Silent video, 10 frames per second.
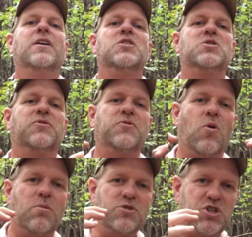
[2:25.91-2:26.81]
to
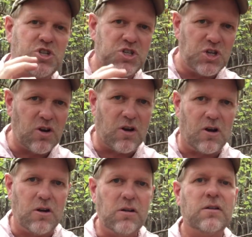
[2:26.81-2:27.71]
form
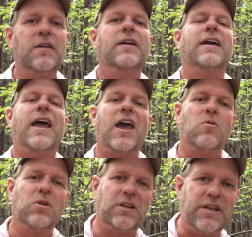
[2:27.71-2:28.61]
sugar
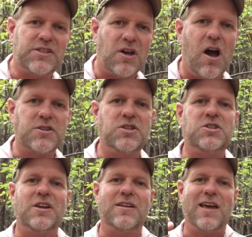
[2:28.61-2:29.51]
and release
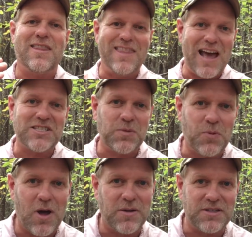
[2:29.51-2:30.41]
oxygen. That's the
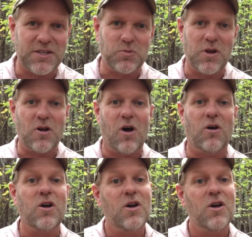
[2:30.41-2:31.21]
process we call